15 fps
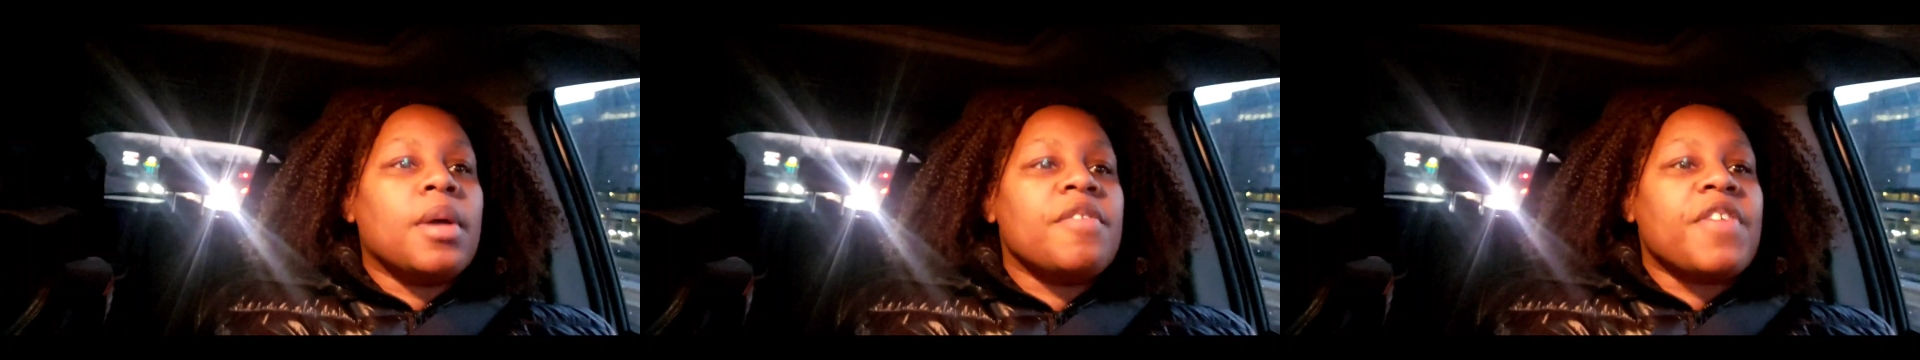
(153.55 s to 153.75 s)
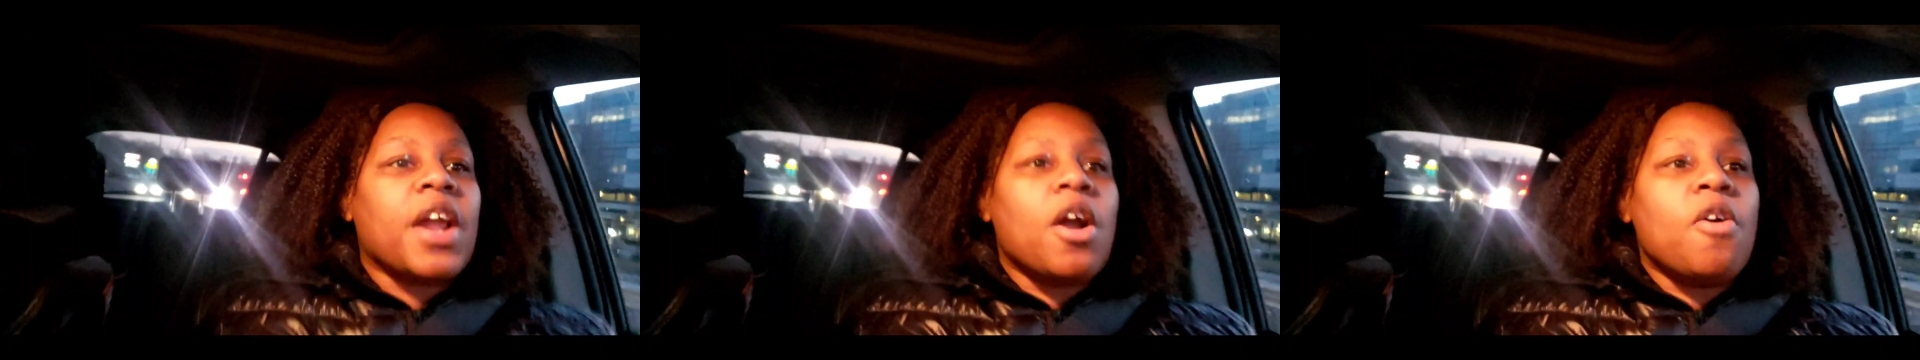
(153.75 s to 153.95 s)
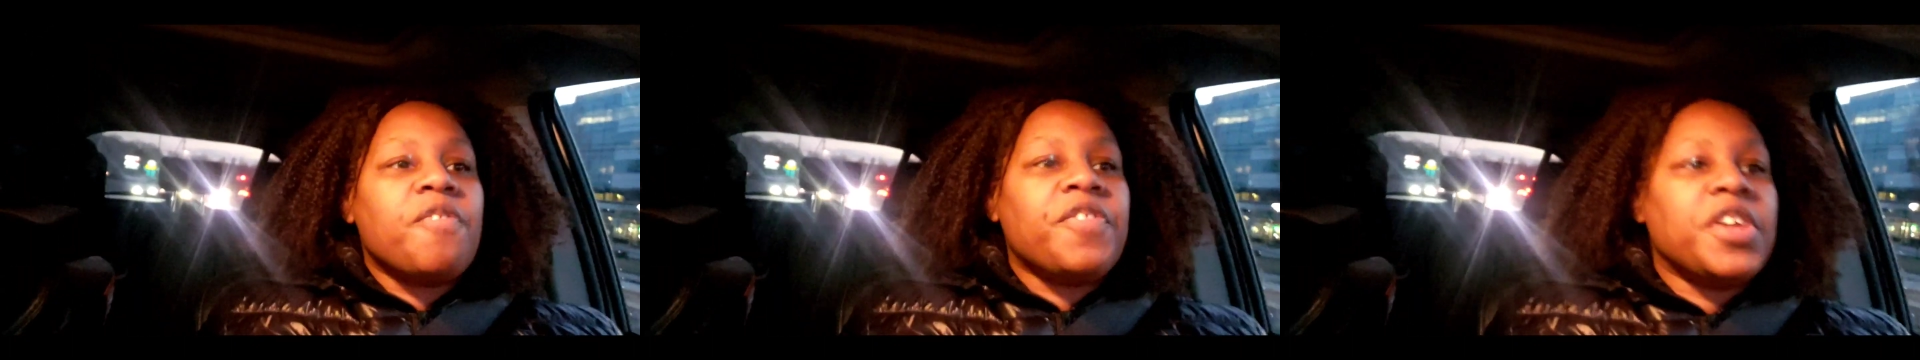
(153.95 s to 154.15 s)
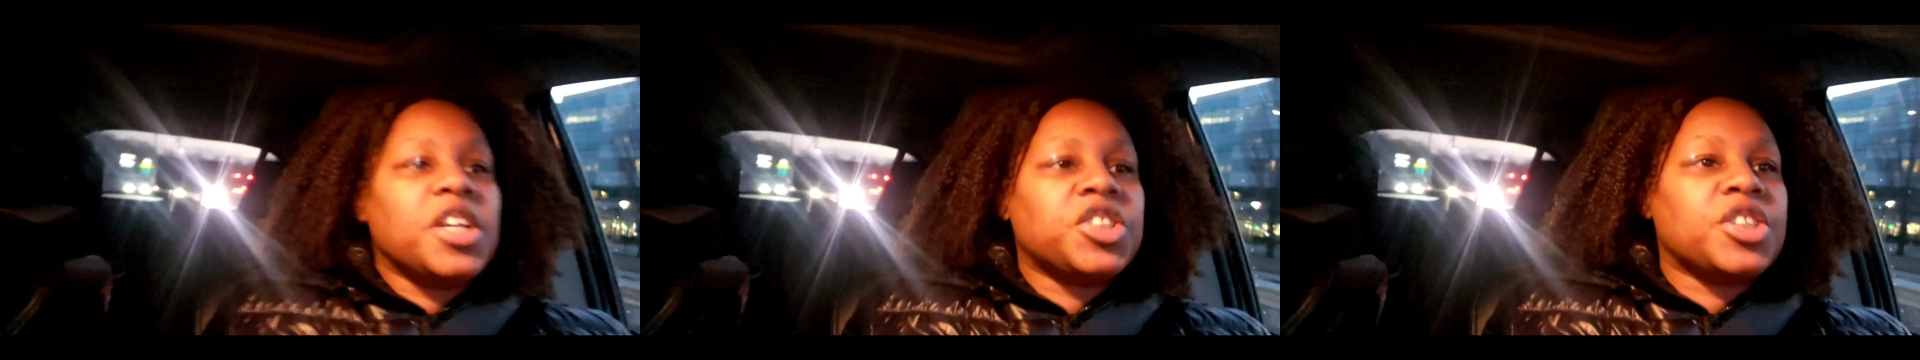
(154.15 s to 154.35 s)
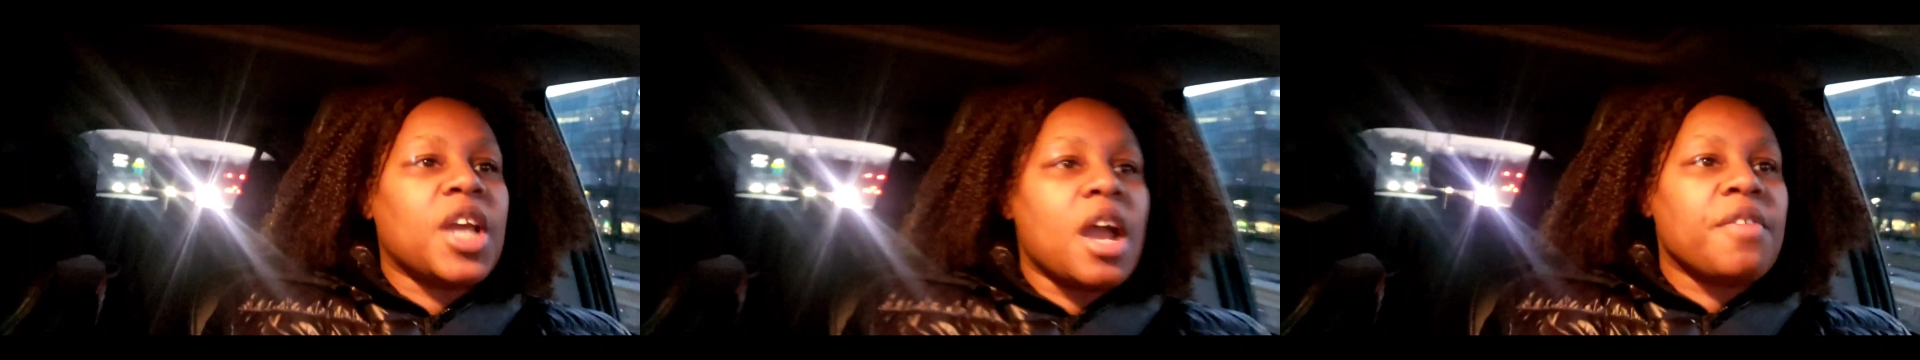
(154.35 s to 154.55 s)
If I don't
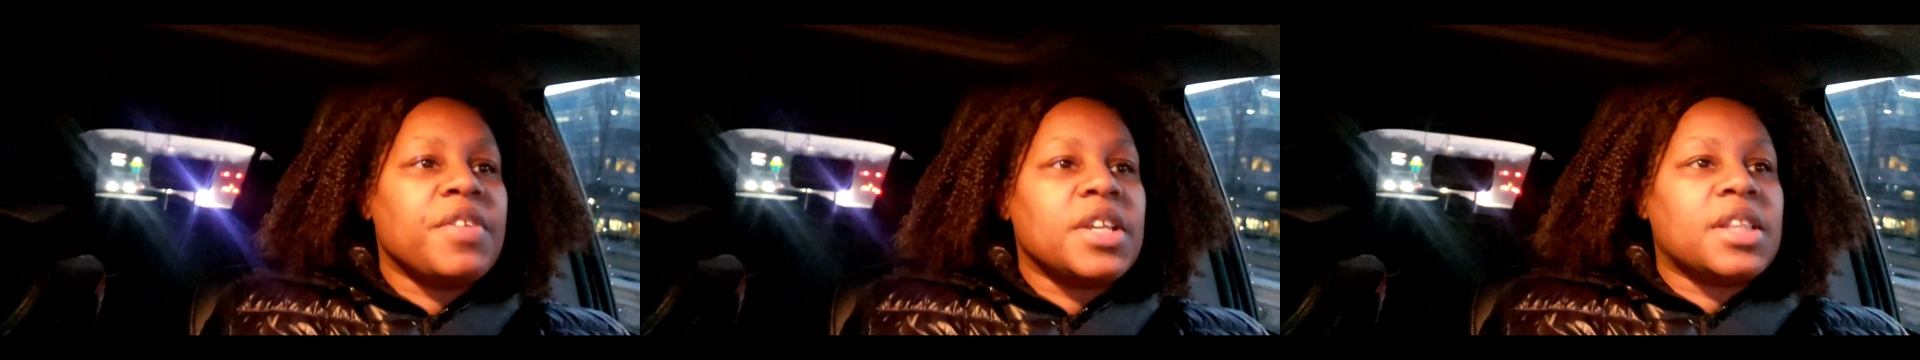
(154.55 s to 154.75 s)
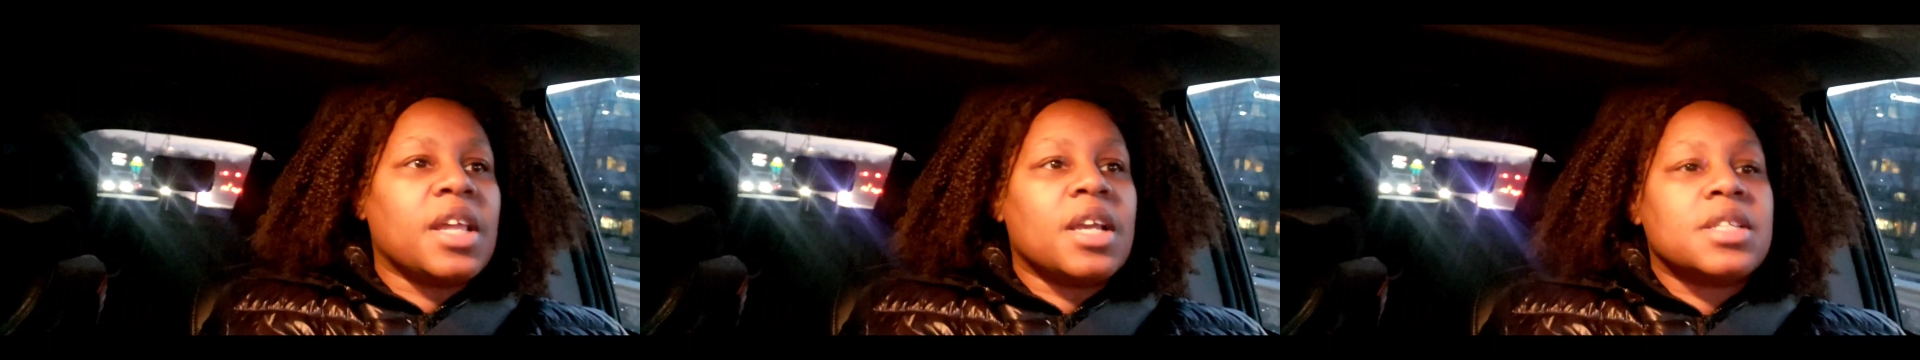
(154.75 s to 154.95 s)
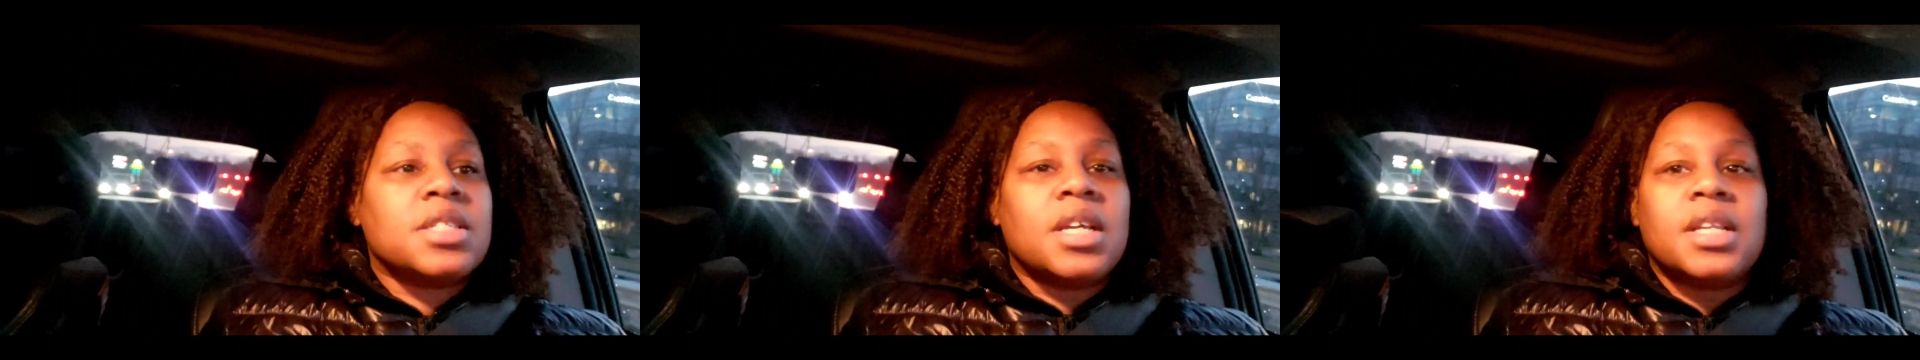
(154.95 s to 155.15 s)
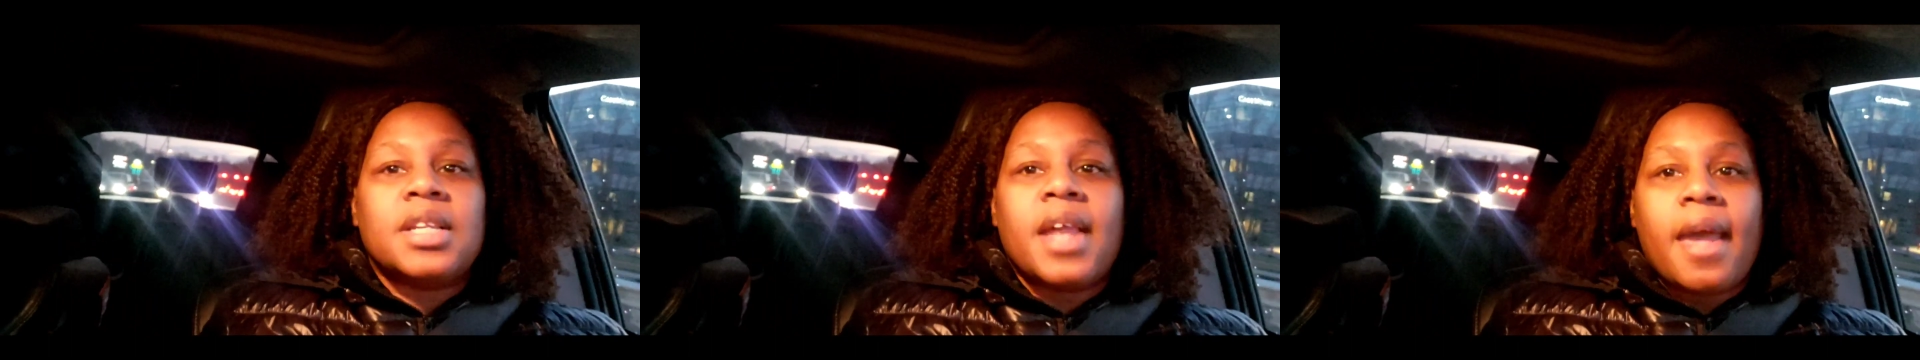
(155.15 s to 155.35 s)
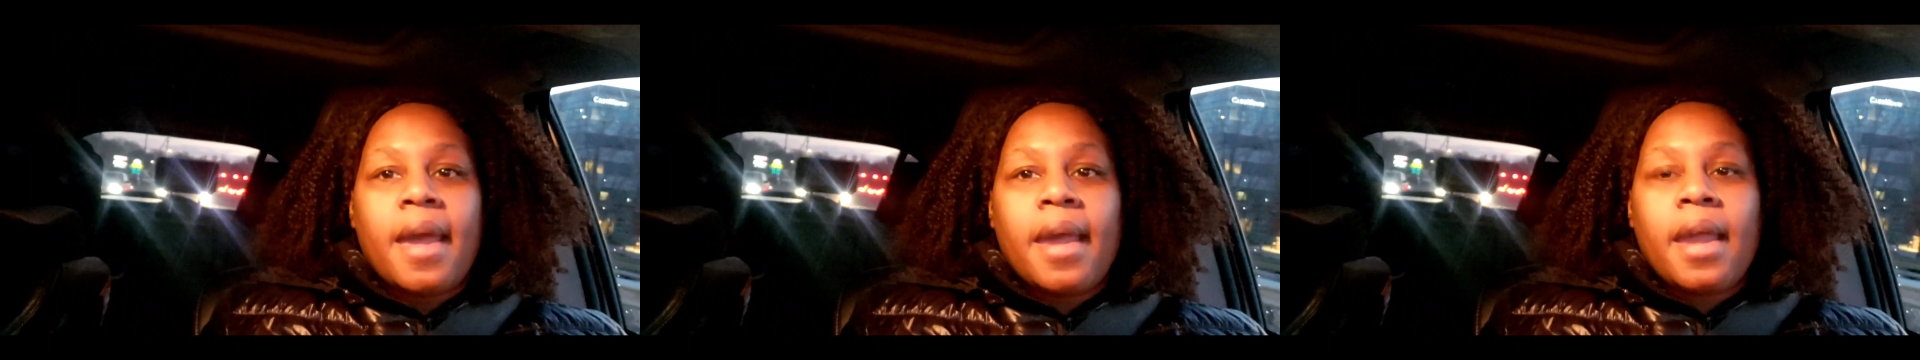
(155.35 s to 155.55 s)
finish everything
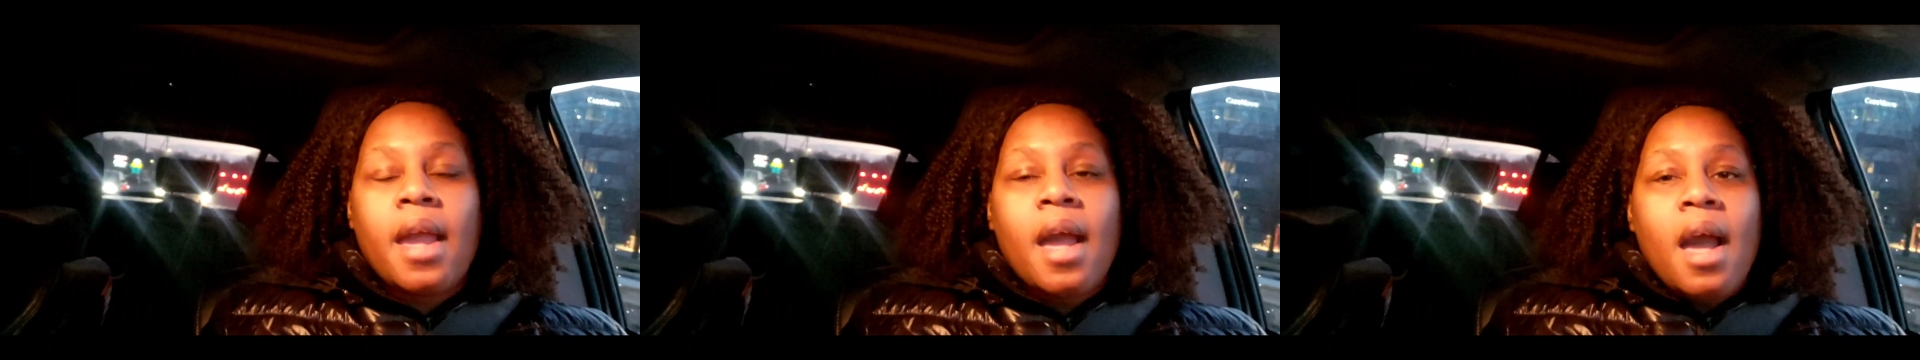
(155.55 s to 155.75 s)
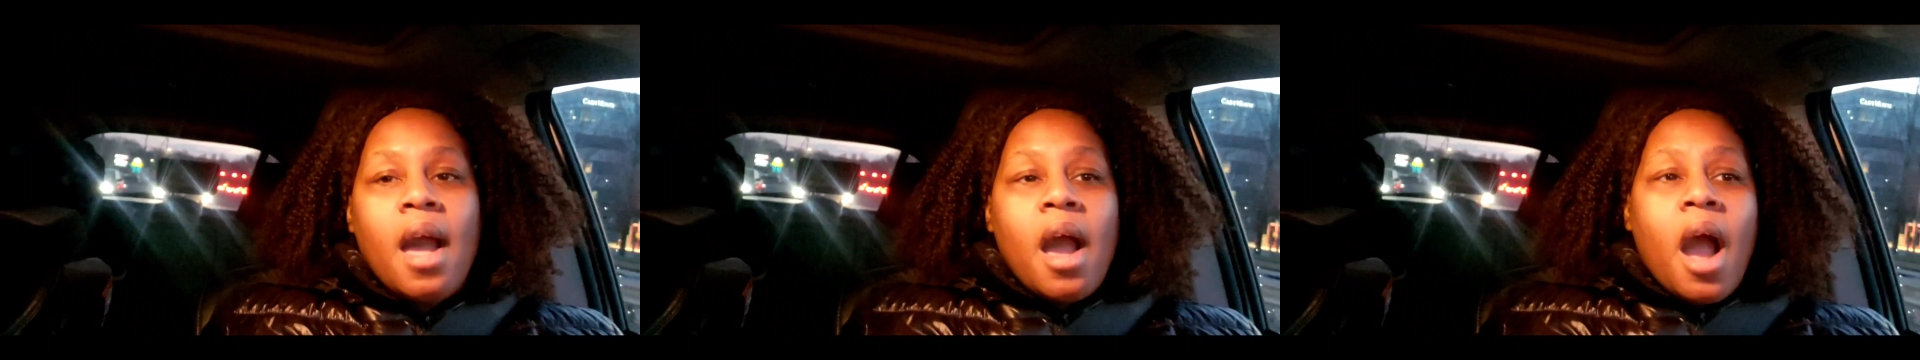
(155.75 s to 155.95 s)
today,